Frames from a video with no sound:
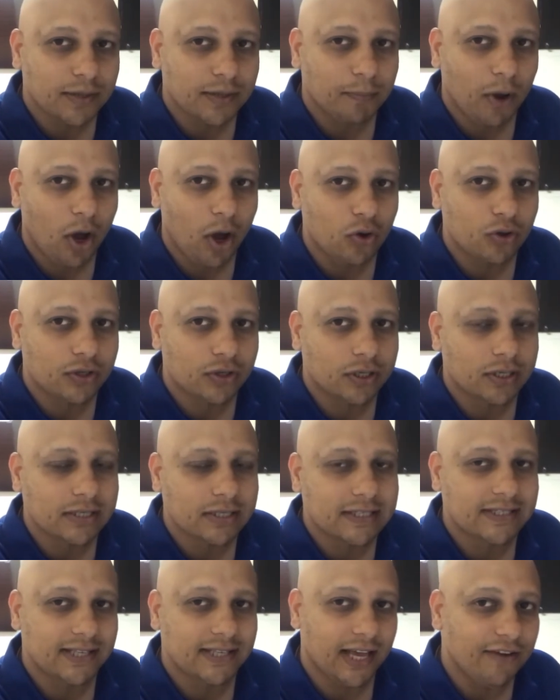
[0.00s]
about
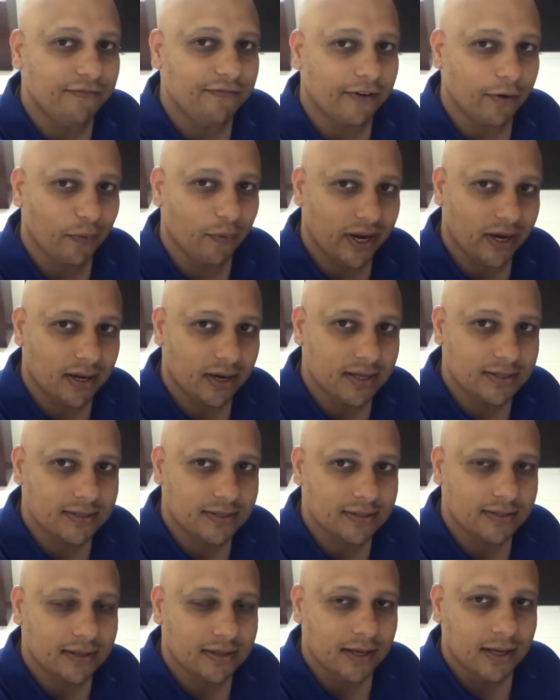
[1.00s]

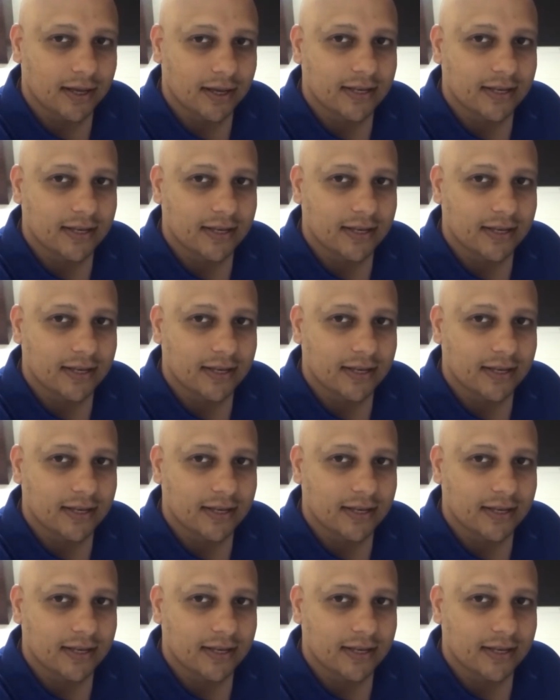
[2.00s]
self-awareness,